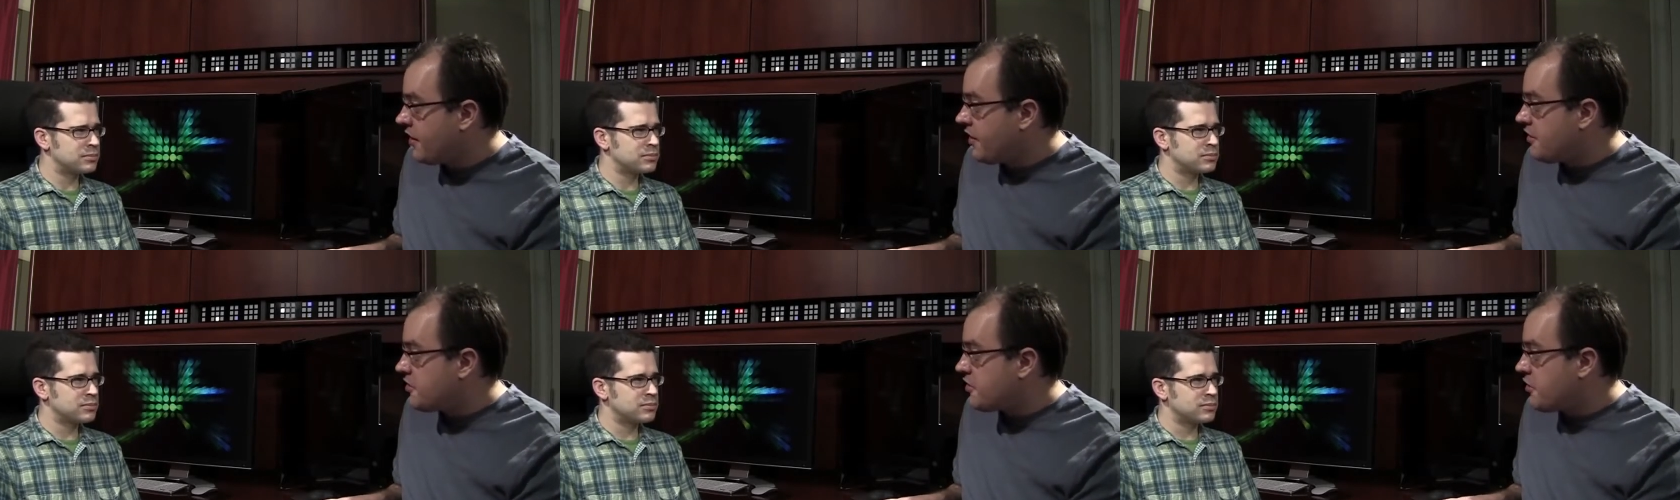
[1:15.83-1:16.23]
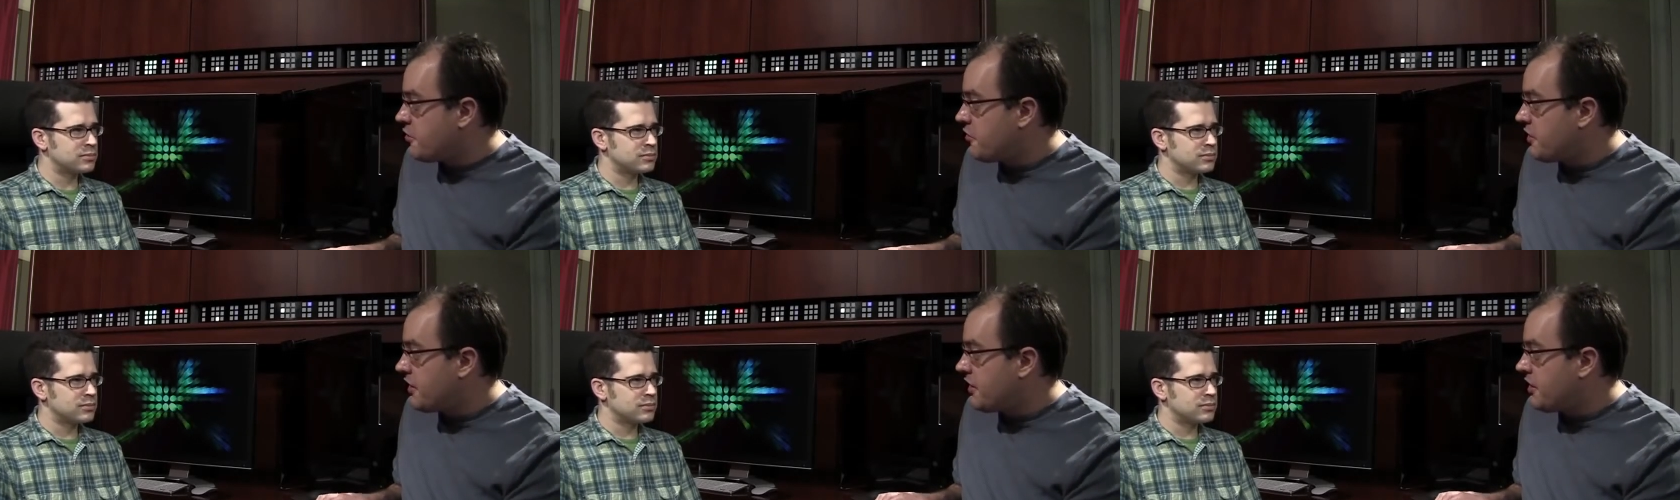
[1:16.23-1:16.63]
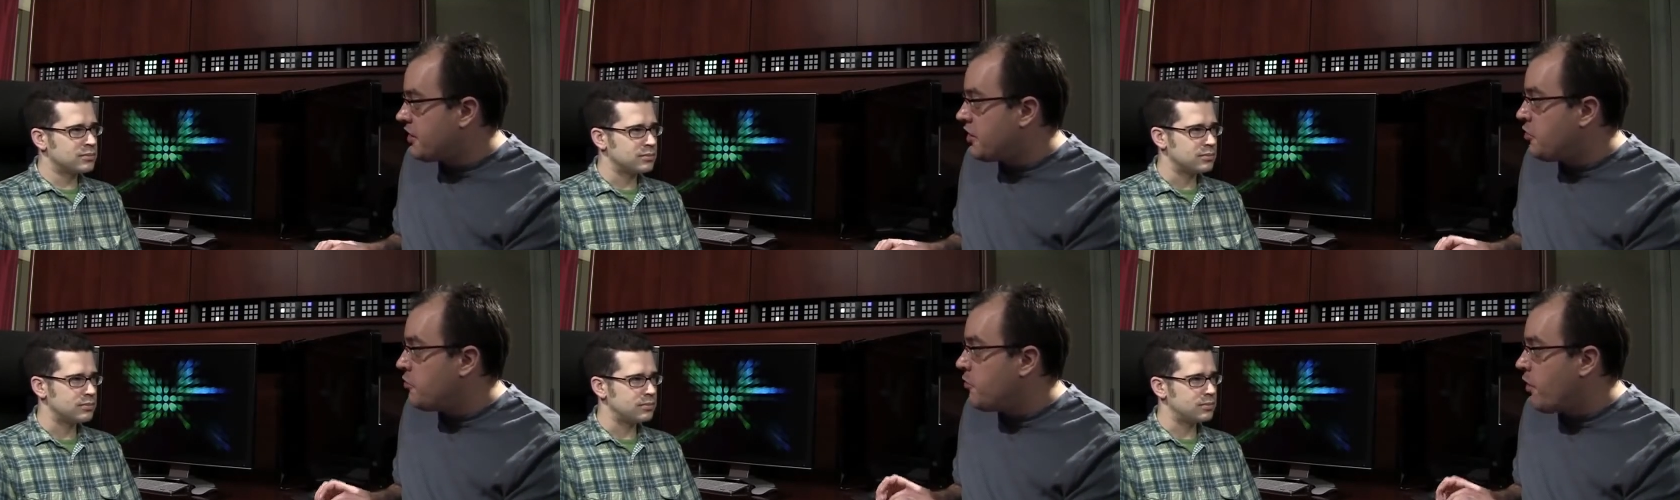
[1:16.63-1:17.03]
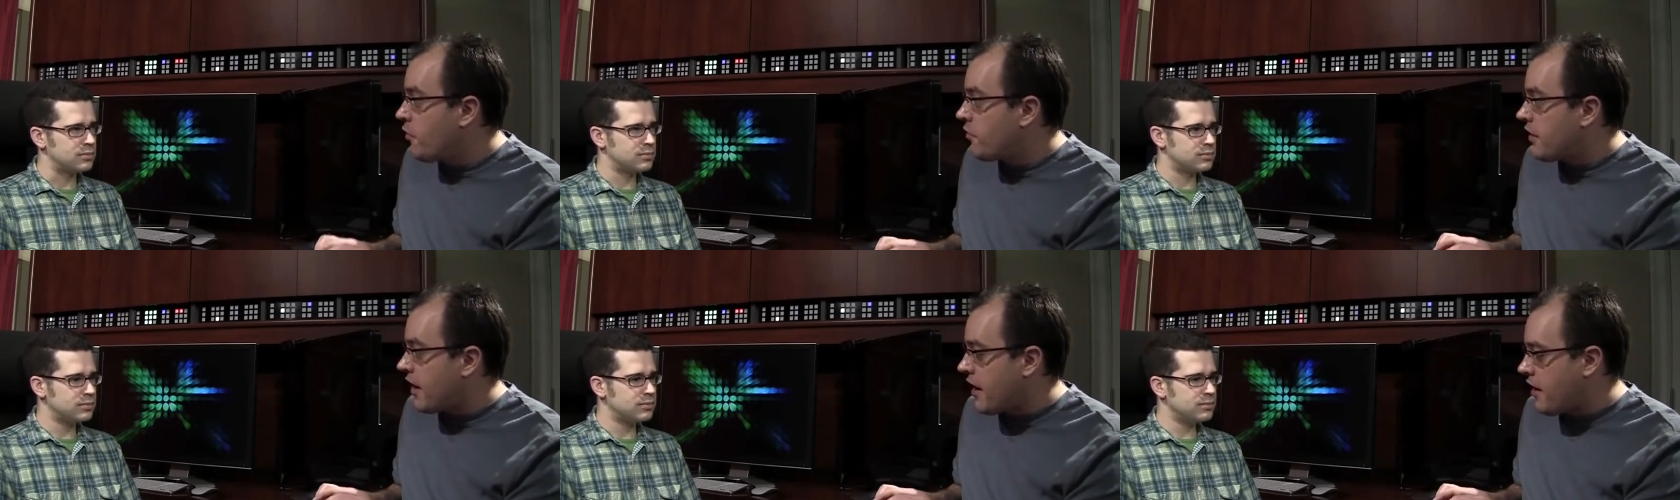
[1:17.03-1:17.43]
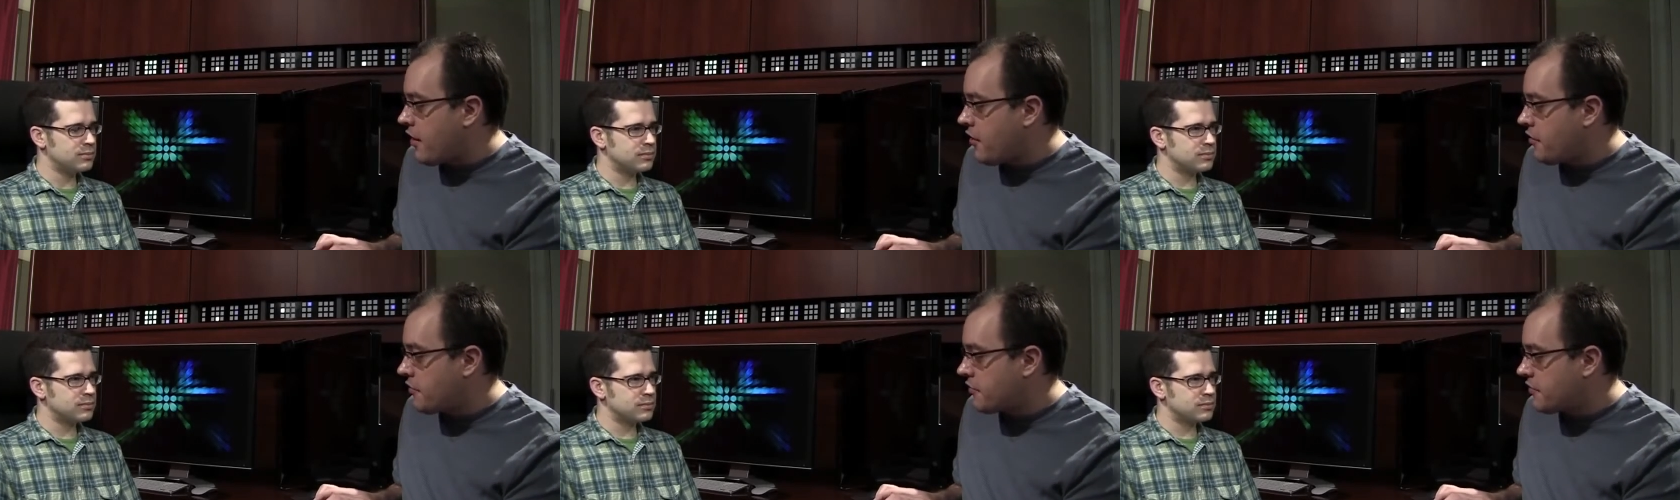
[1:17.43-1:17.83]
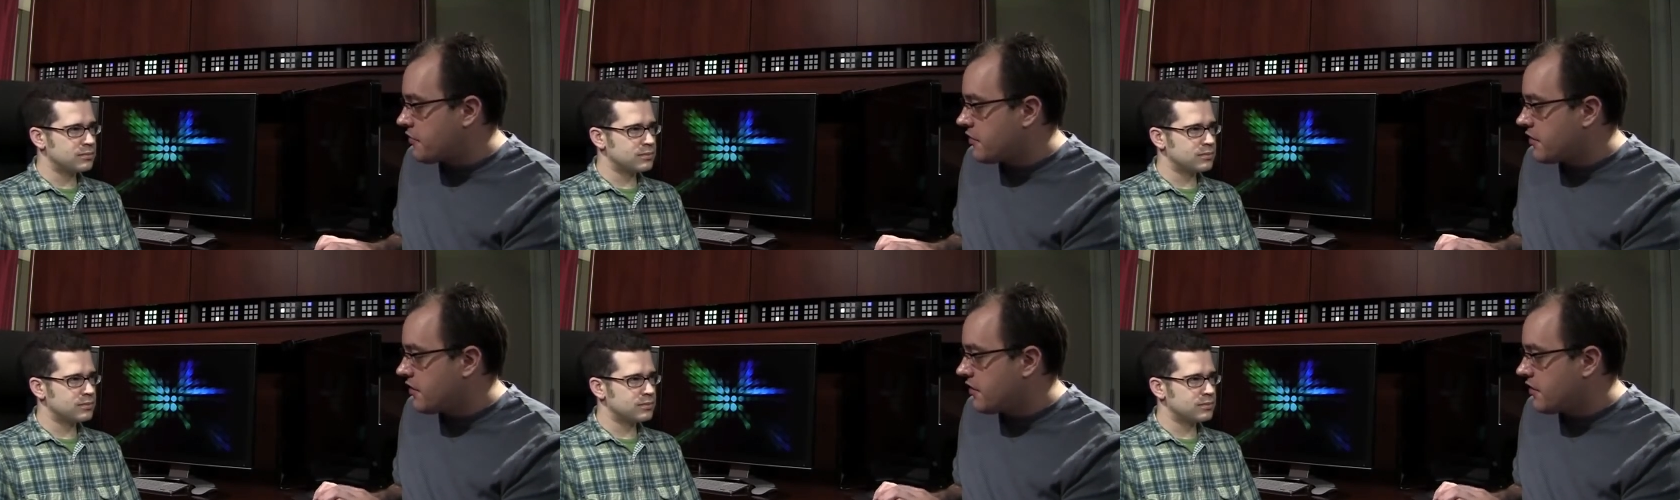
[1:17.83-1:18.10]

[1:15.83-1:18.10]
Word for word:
Speaker 1: so that you won't have